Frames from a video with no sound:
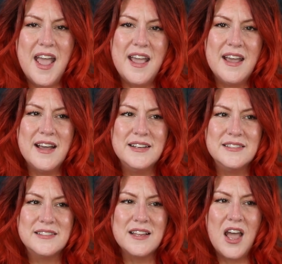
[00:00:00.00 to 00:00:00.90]

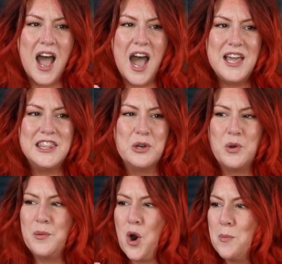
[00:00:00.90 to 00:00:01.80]
And I think
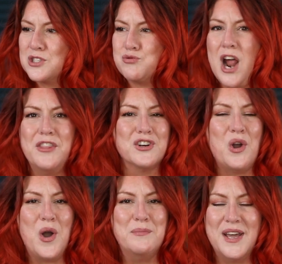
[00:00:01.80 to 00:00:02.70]
we would almost rather
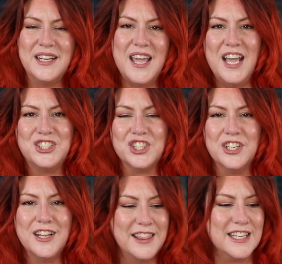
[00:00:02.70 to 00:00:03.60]
go on
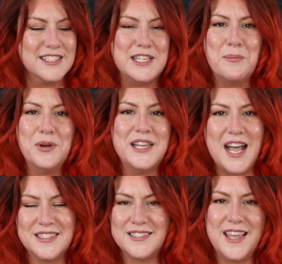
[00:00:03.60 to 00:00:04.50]
medication than step on
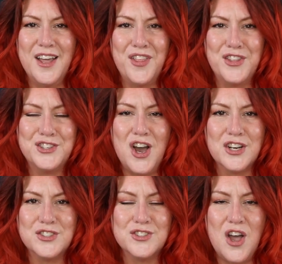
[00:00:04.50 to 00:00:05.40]
that scale at the
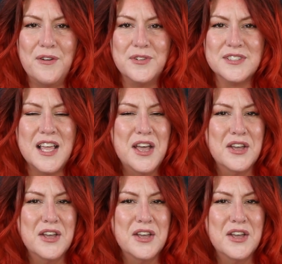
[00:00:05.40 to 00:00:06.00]
doctor's office.